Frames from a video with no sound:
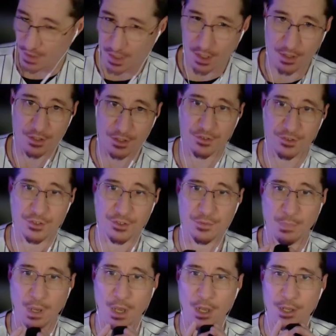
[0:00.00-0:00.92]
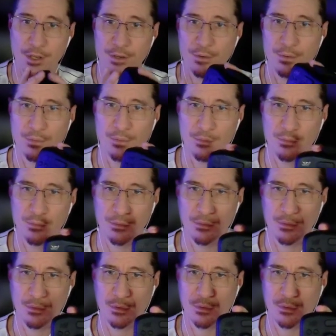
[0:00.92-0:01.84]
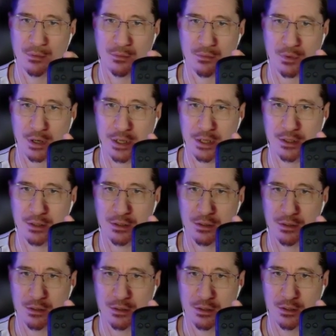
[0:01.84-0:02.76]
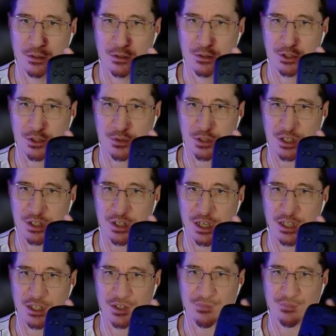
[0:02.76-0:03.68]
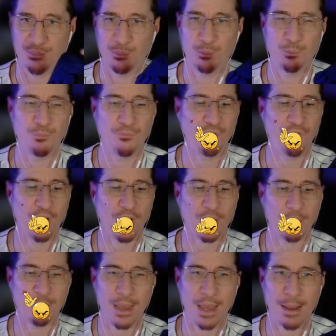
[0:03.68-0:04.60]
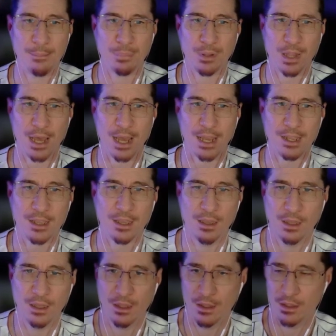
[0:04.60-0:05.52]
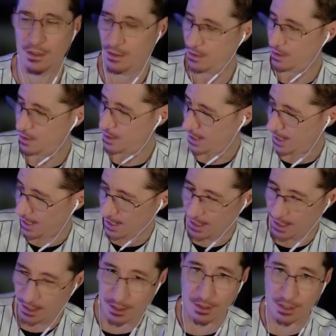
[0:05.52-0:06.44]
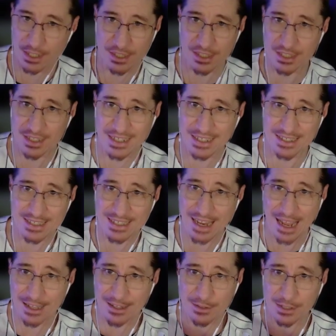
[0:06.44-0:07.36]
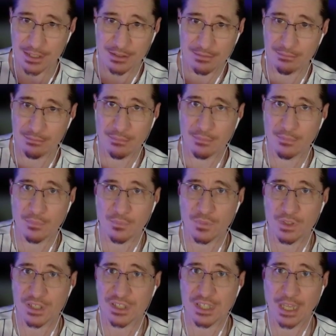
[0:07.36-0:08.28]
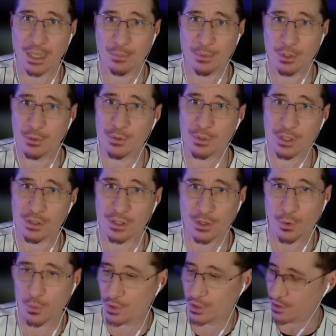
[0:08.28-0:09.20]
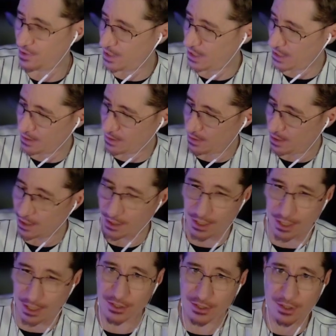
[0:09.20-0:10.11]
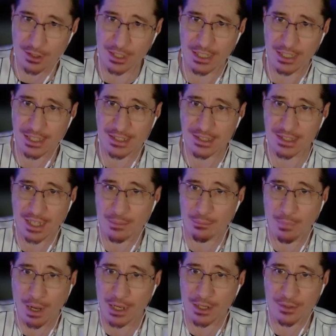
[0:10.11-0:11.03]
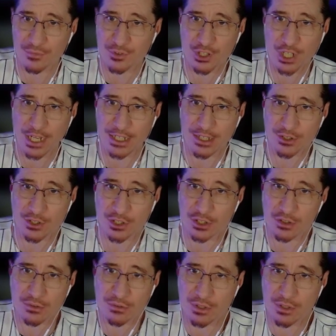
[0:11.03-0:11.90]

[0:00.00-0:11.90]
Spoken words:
and this is mine, right? So it's a nice matte black, and it's exactly the same unit. The only thing allegedly is they might have changed the